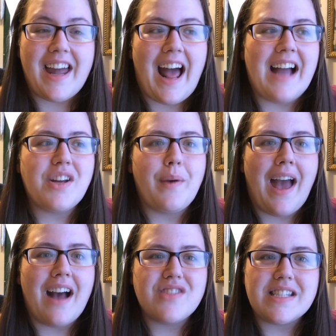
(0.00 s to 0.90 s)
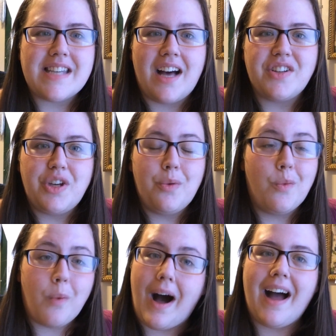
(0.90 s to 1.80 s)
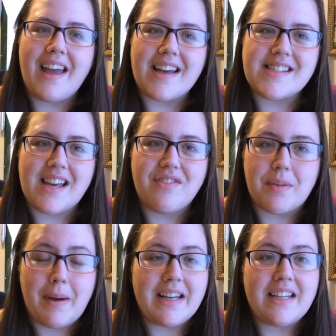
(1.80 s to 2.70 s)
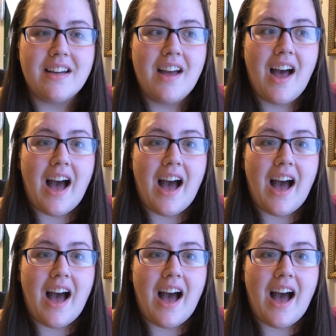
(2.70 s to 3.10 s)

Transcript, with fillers: that I don't have to tell you why I saved the money.